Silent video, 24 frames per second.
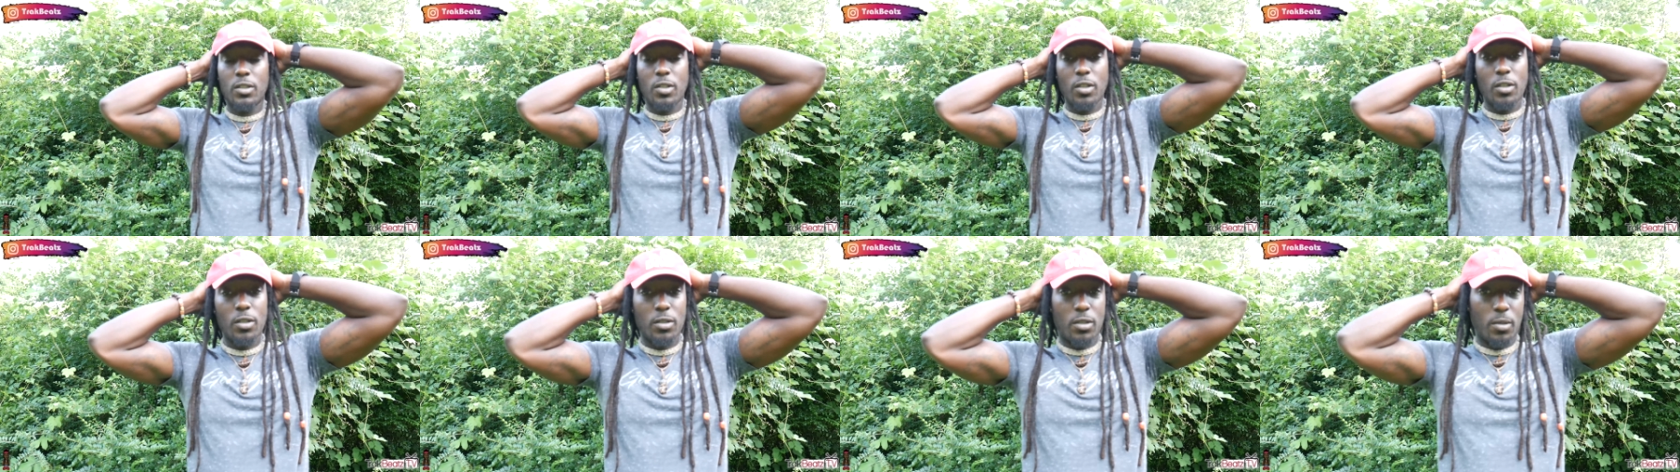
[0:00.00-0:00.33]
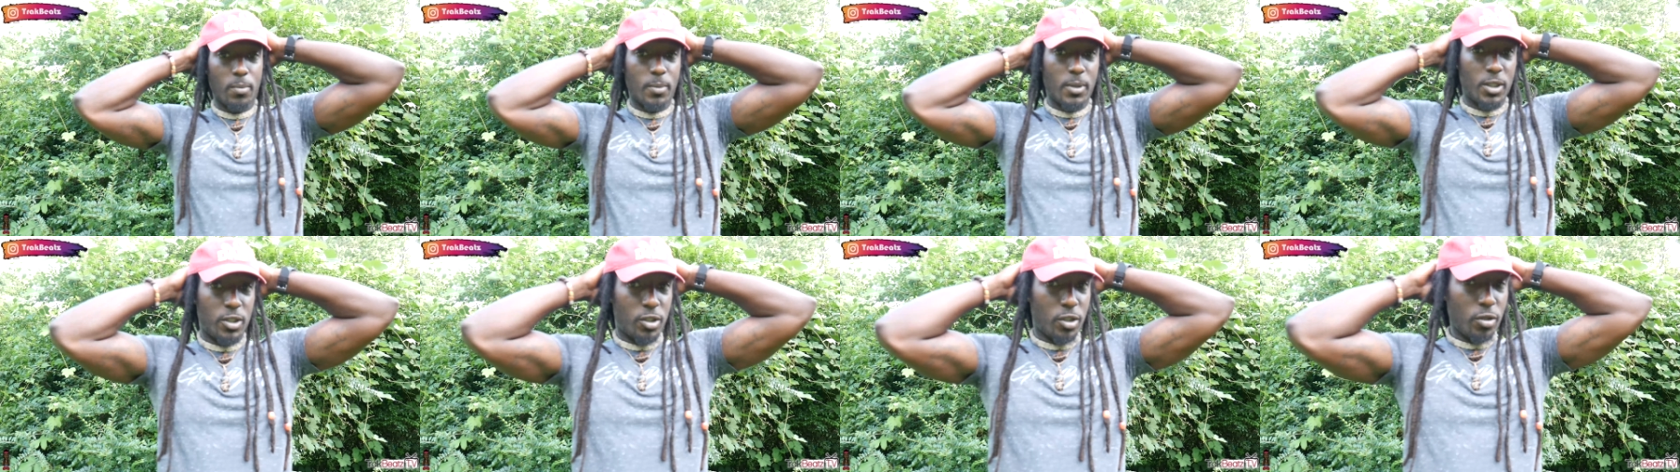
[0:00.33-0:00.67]
to talk to
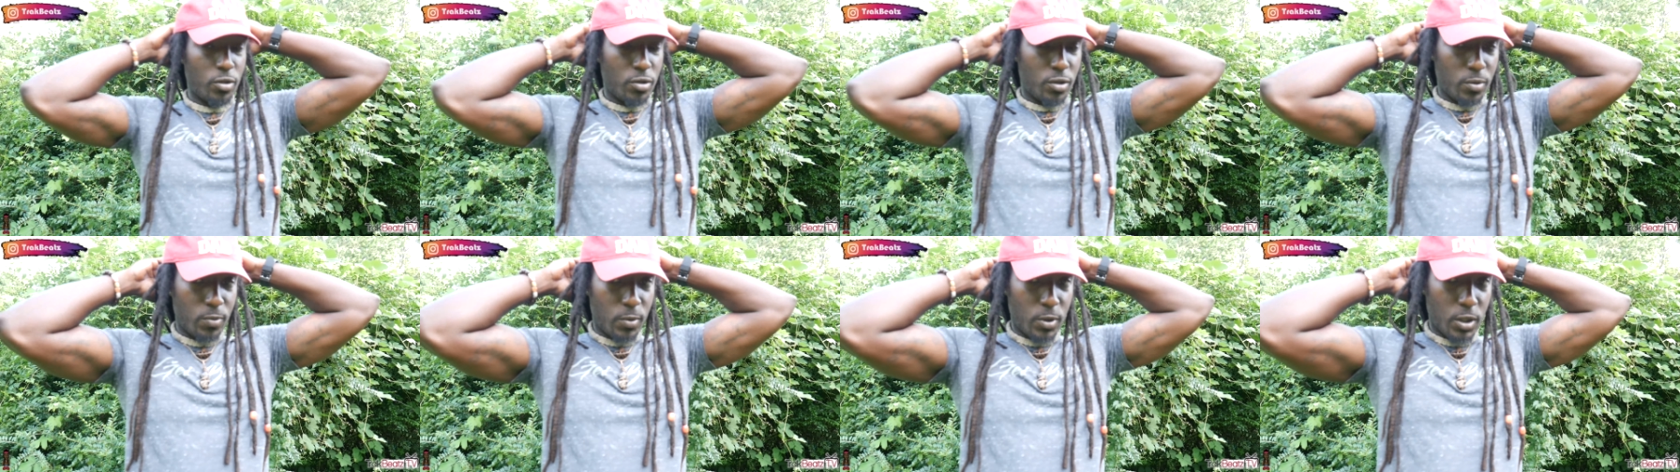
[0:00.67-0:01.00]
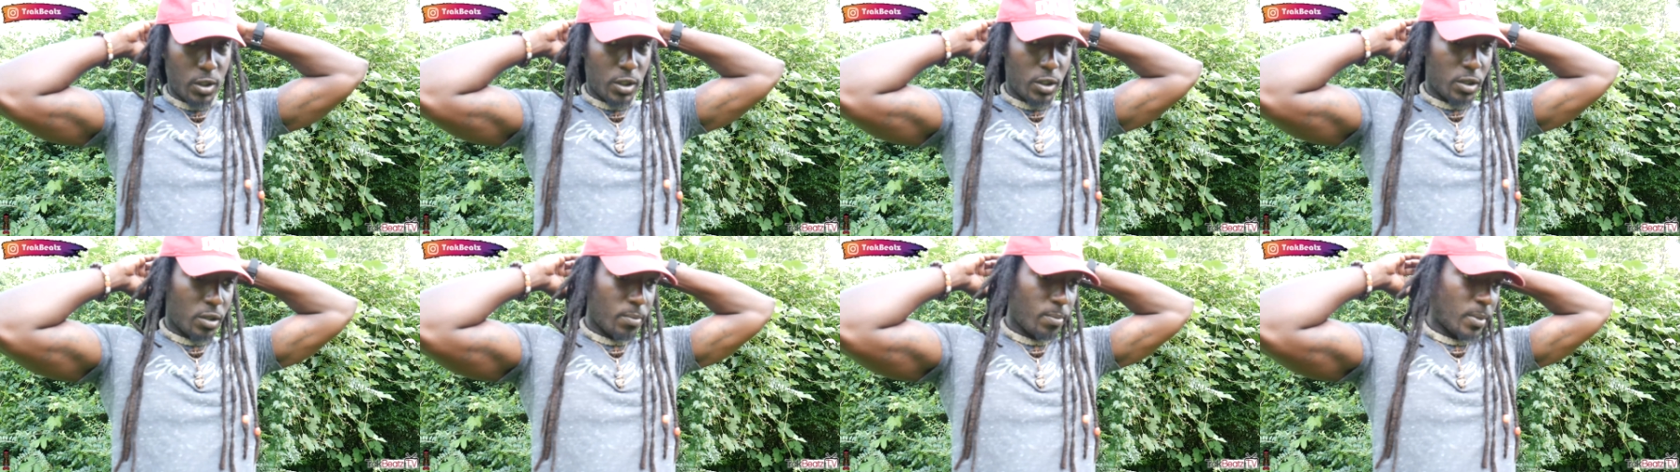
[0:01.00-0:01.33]
my children
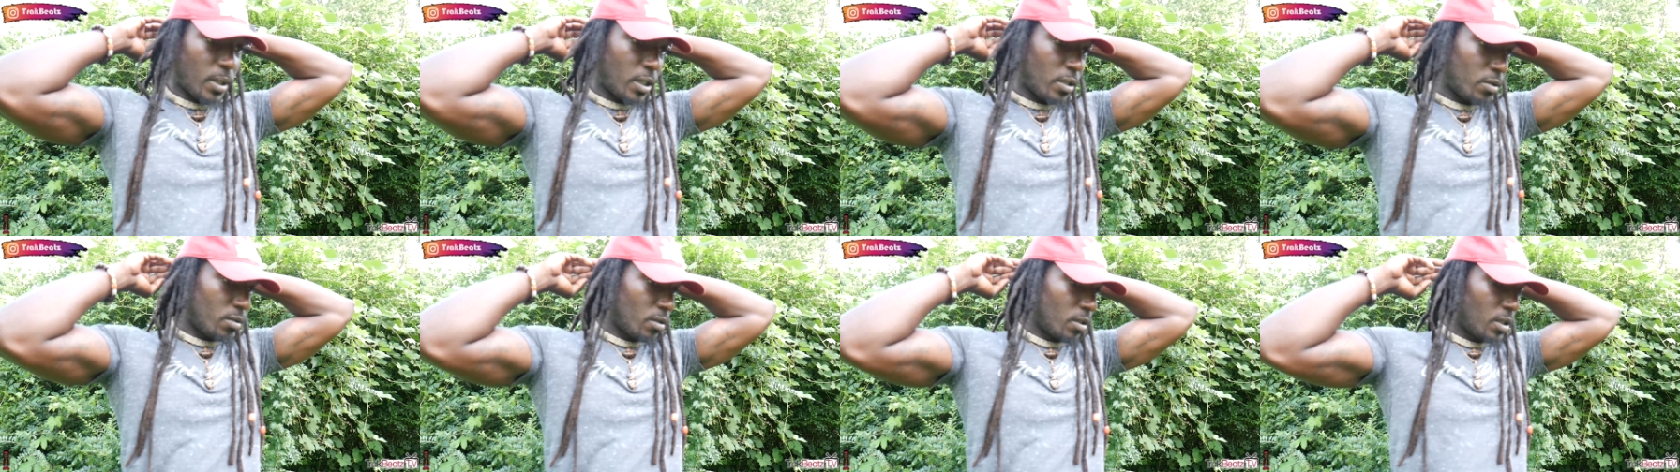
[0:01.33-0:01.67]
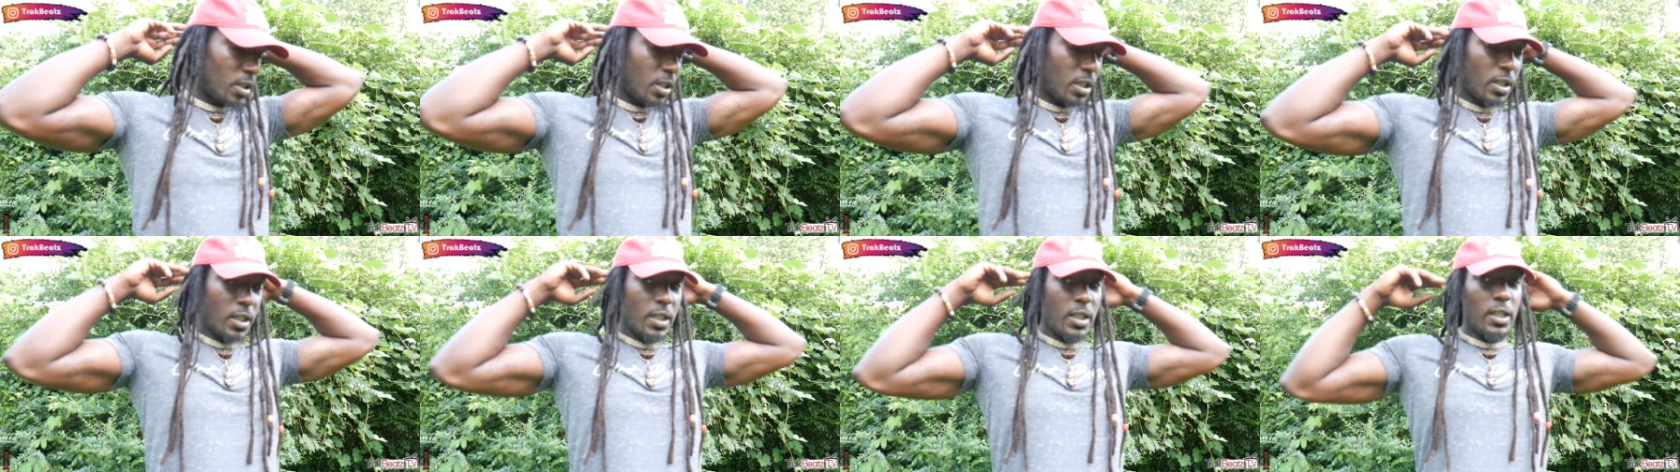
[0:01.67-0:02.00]
ones about
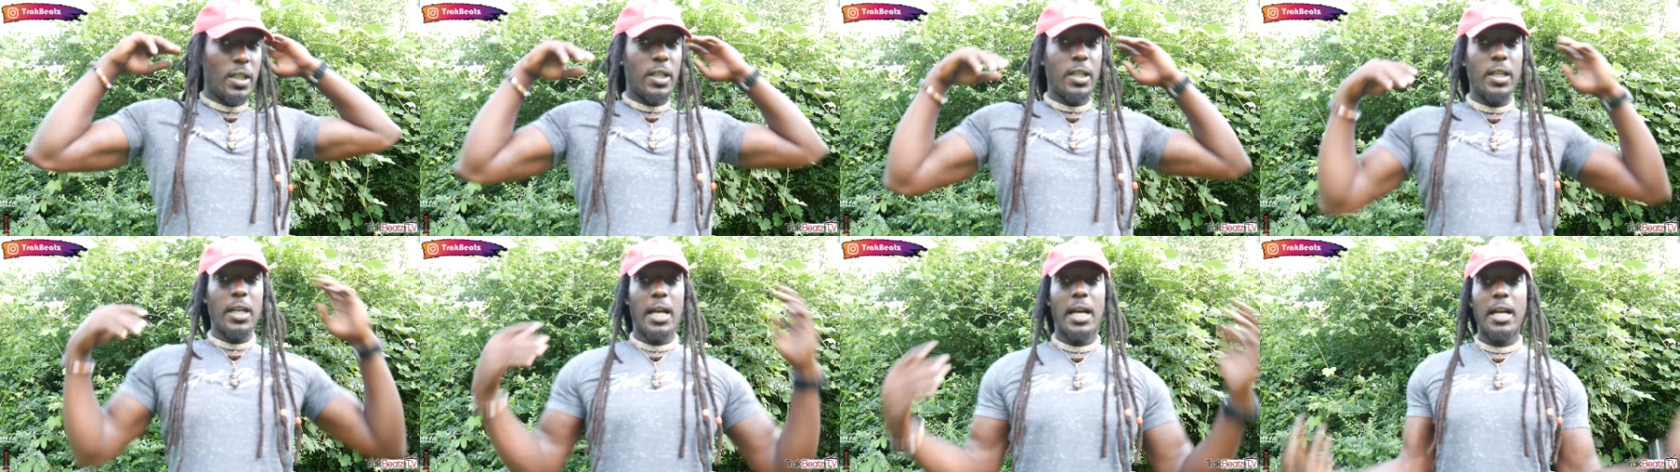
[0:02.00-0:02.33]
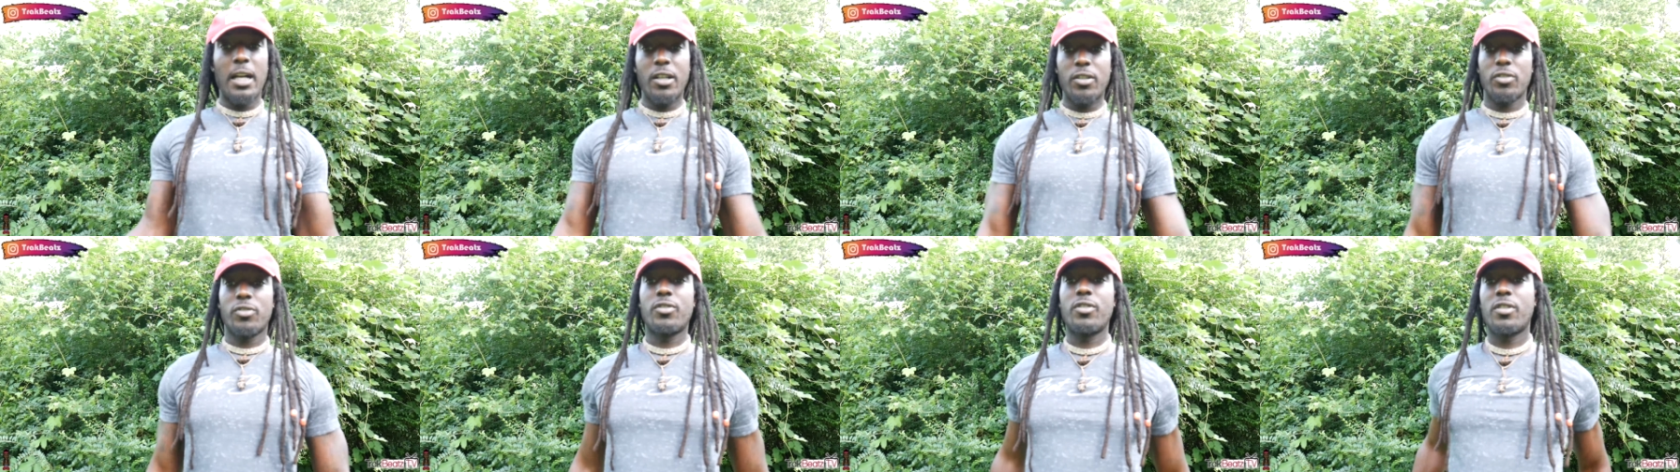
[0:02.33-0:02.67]

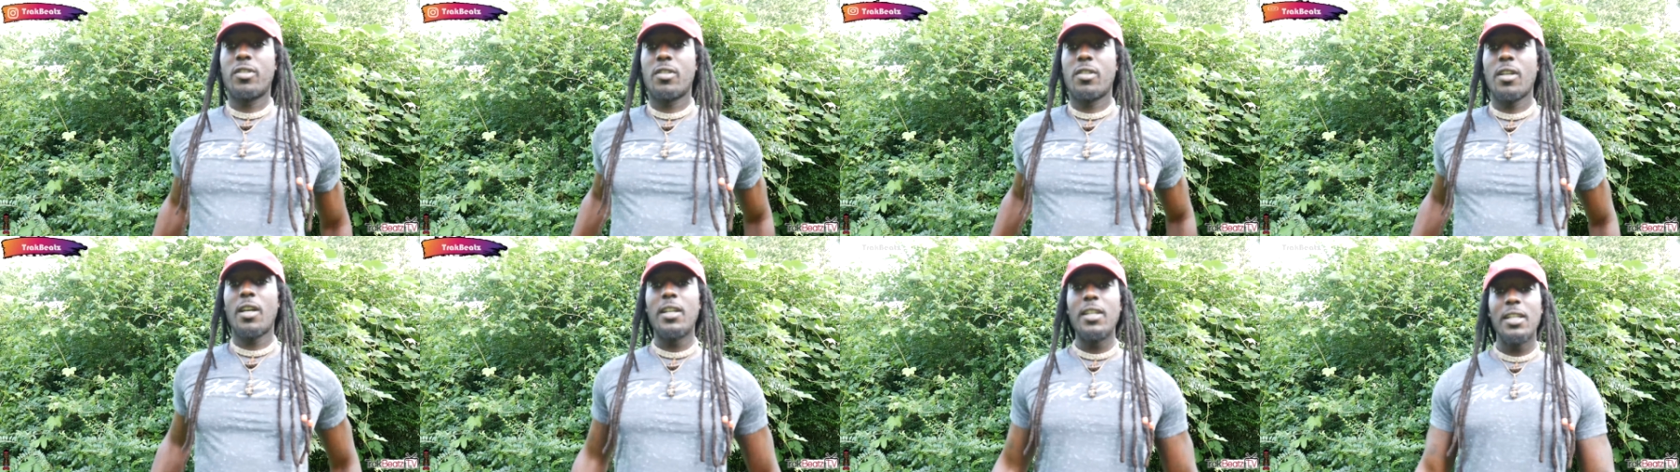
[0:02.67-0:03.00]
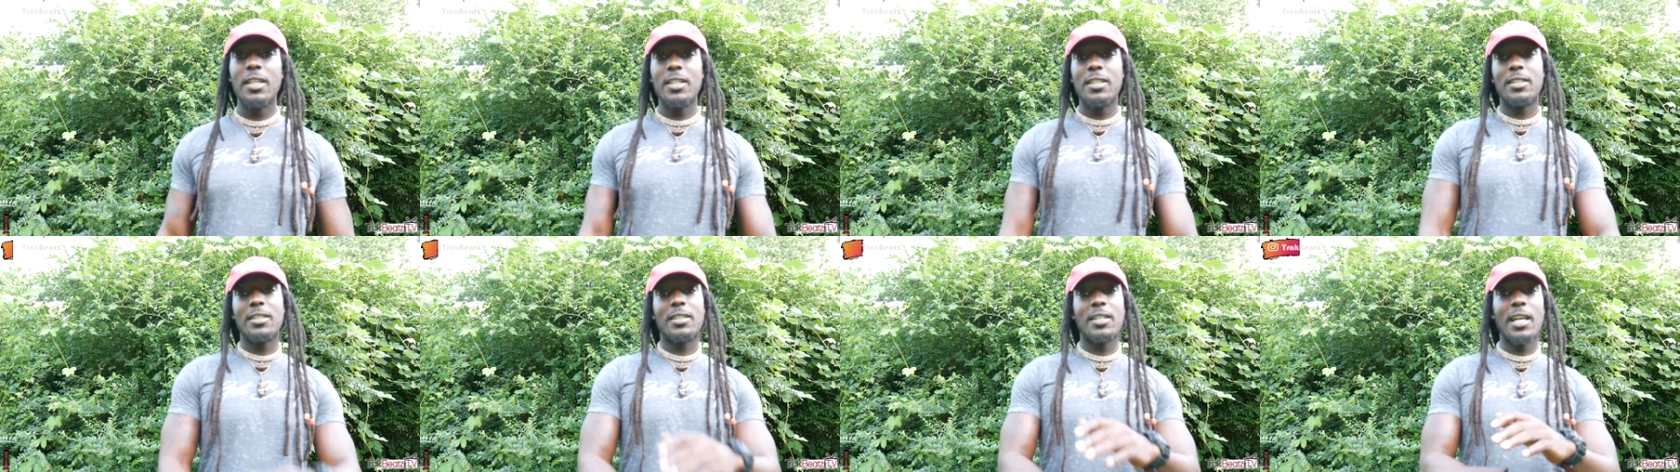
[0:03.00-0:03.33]
how sunny